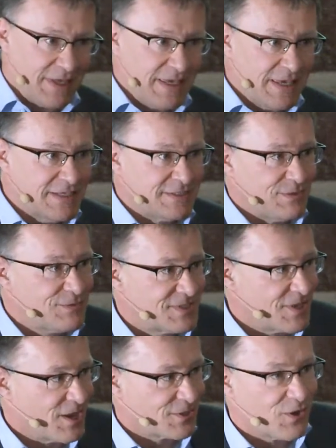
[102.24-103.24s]
is you
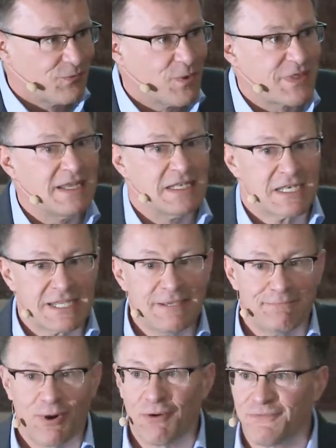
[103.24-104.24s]
start off with a
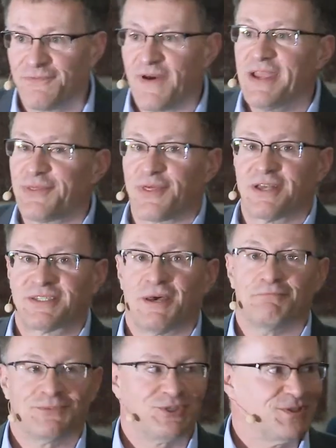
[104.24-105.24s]
leap of faith
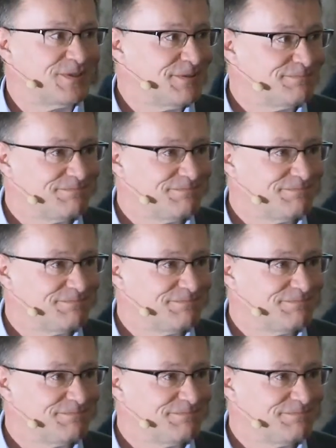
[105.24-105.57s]
assumption.